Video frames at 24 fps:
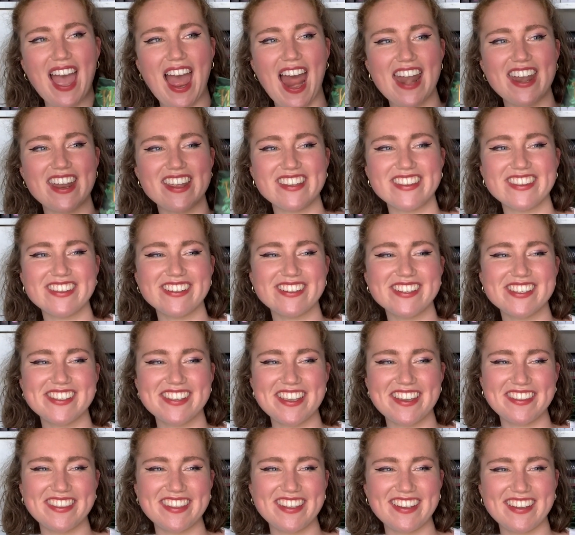and also
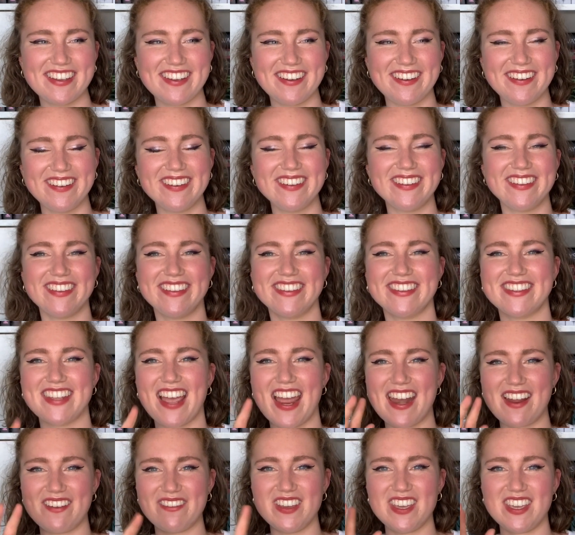the whole
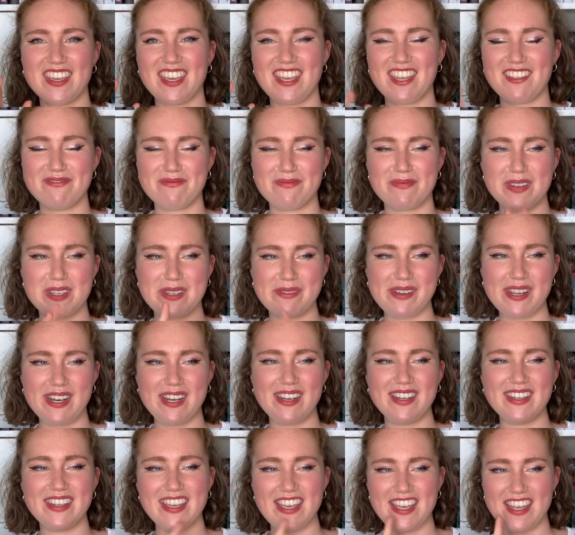dynamic between
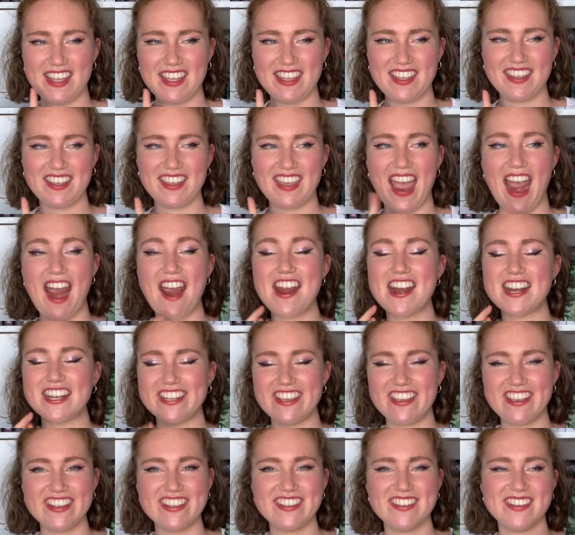the
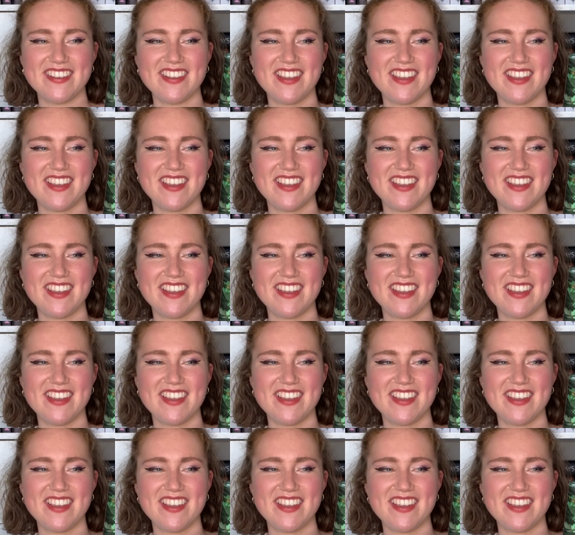characters